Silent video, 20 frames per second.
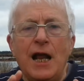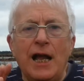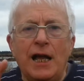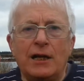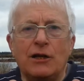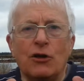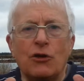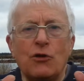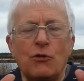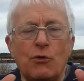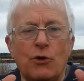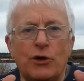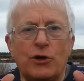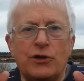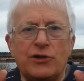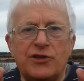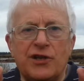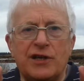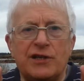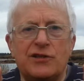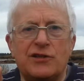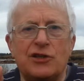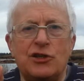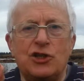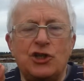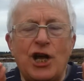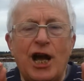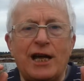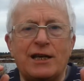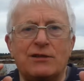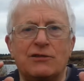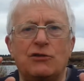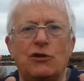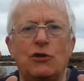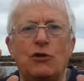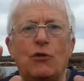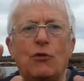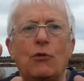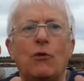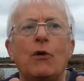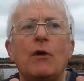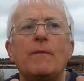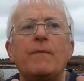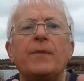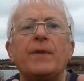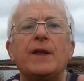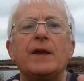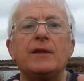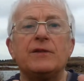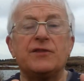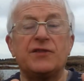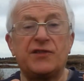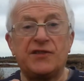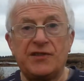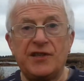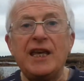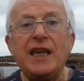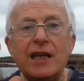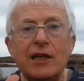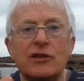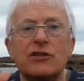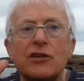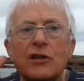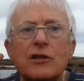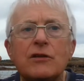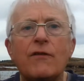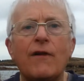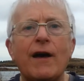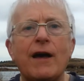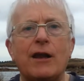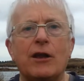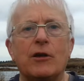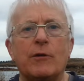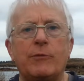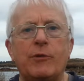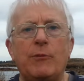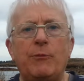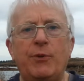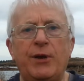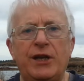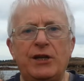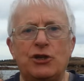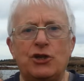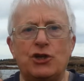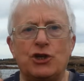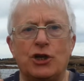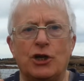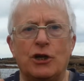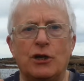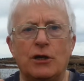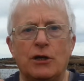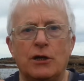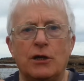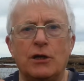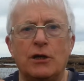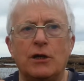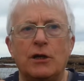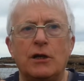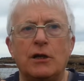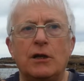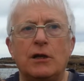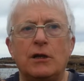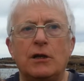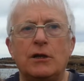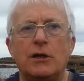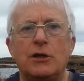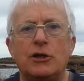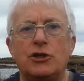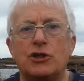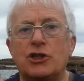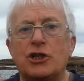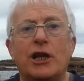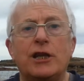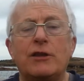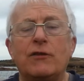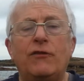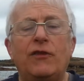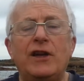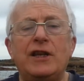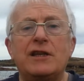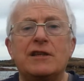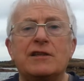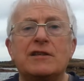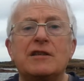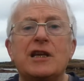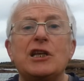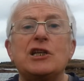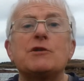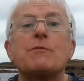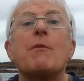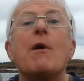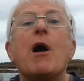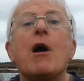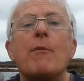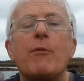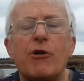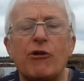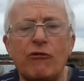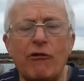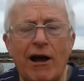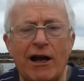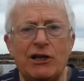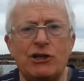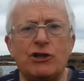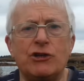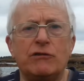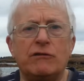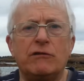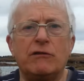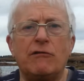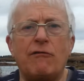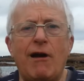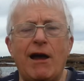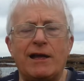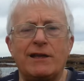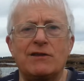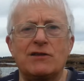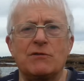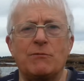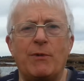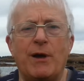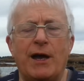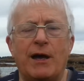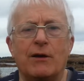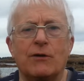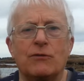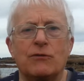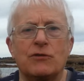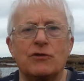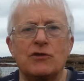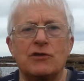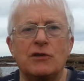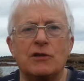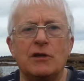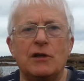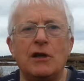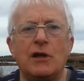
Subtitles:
In other words, I suggest that you seek to develop a picture, just like the Vedic sage Parashara writes about,